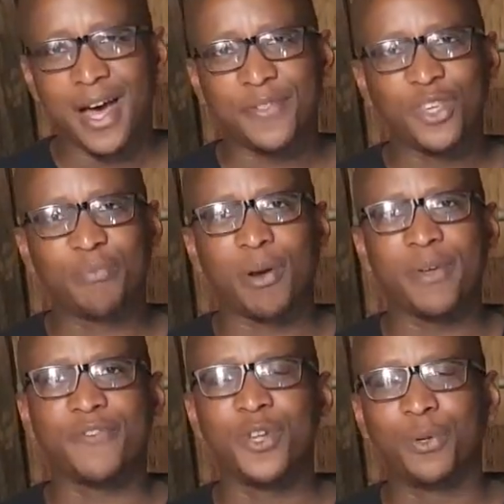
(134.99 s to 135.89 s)
I think you
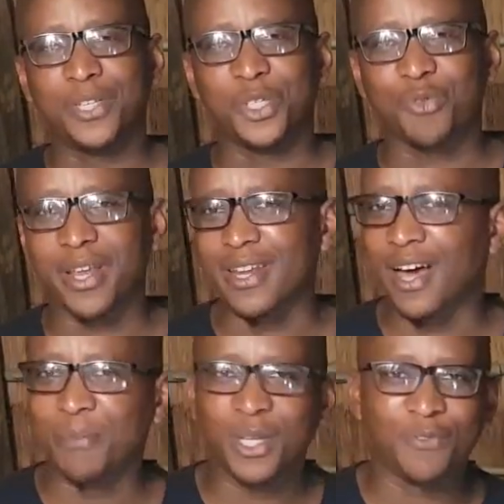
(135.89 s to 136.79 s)
probably have noticed right
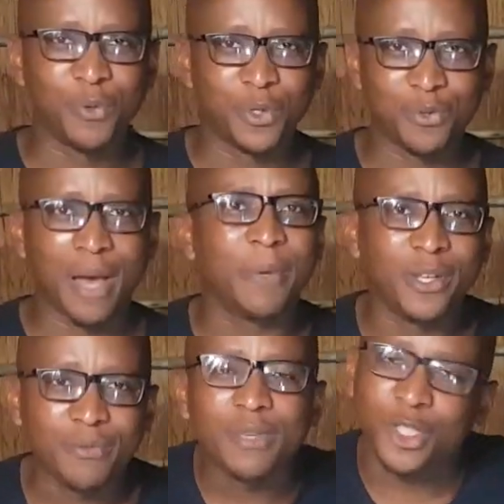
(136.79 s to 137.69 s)
now,
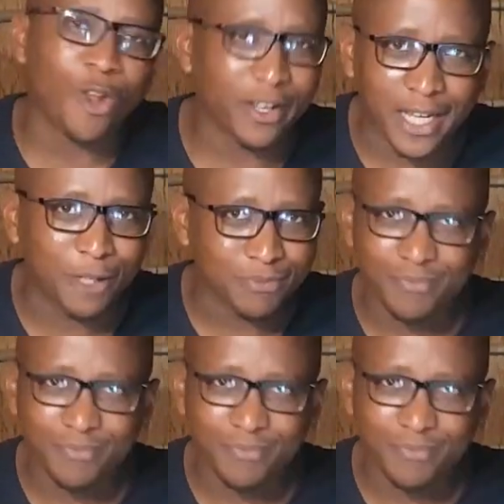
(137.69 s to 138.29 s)
it's lockdown.